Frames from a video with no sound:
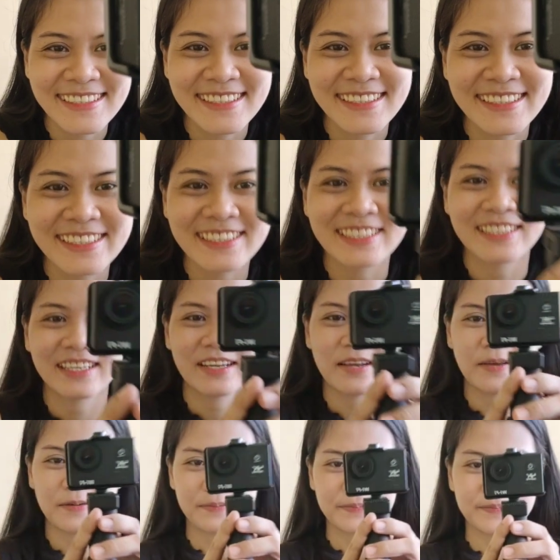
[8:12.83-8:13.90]

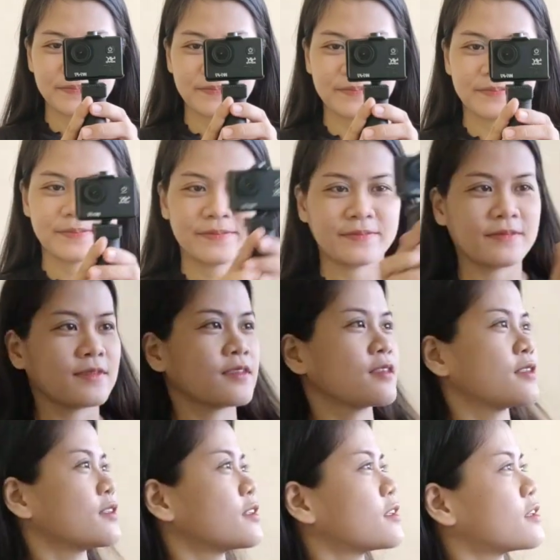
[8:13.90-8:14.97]

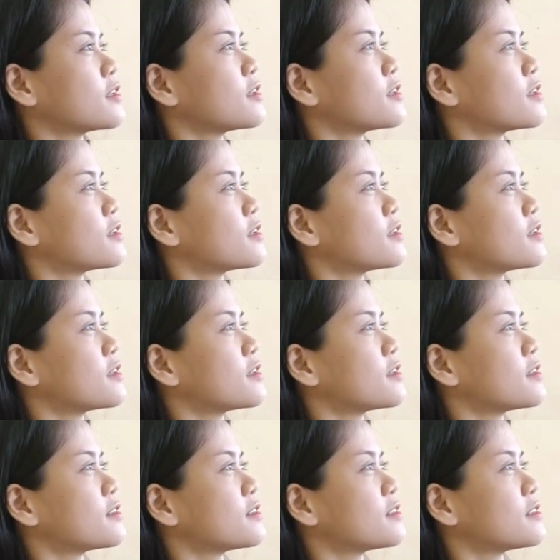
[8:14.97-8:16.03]

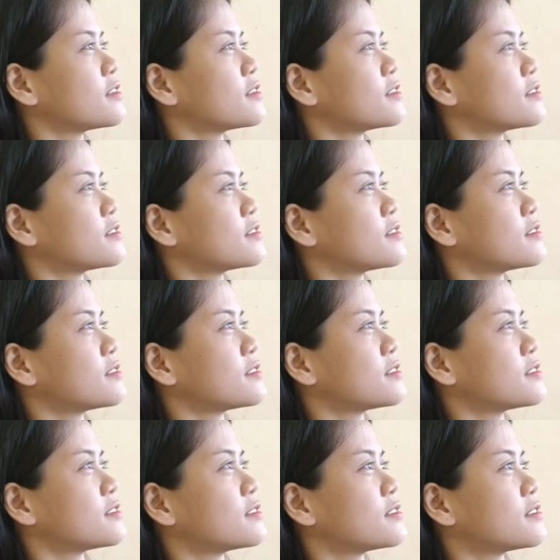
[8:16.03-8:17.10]

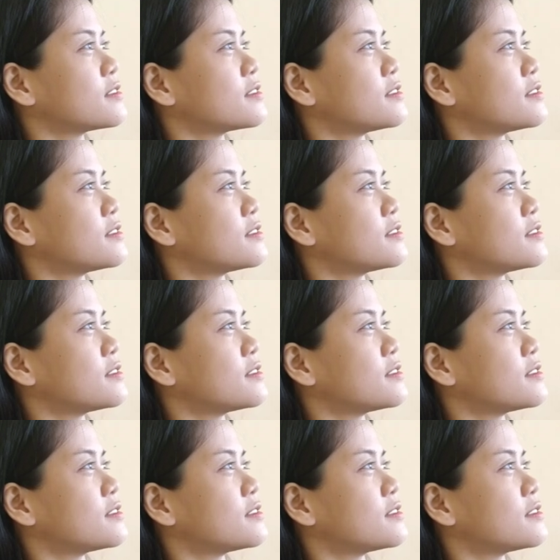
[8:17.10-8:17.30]
(silence)